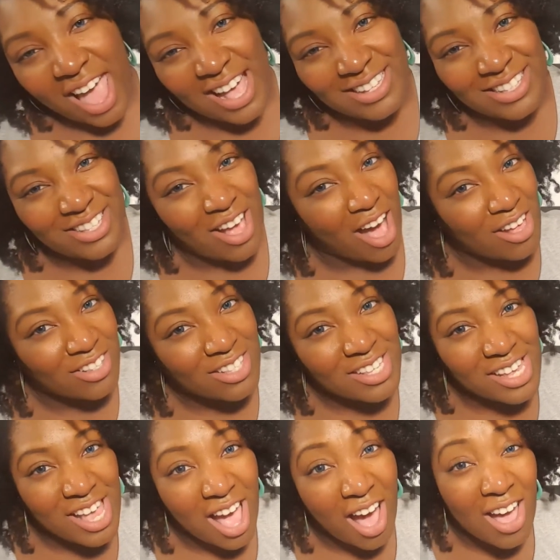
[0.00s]
And so I'll
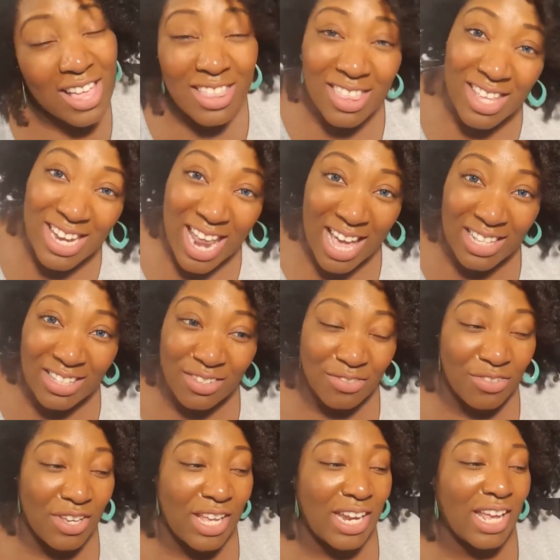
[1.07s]
see y'all in the next
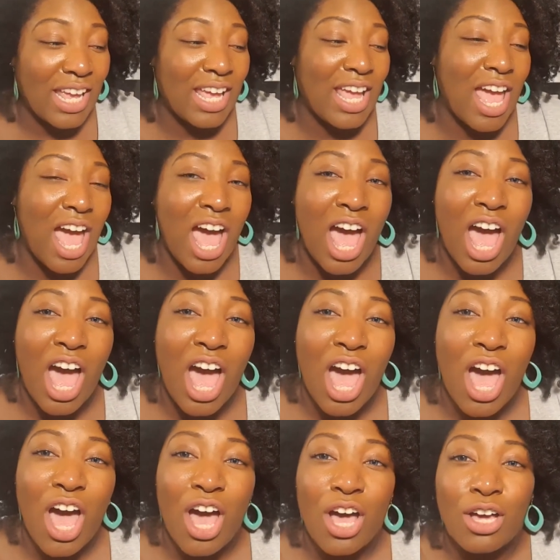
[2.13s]

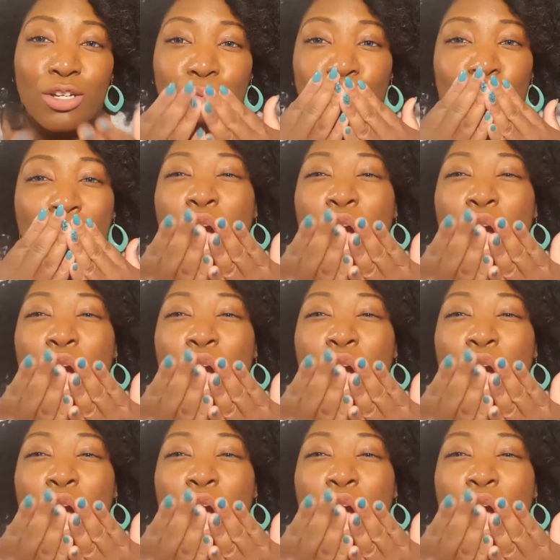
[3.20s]
video.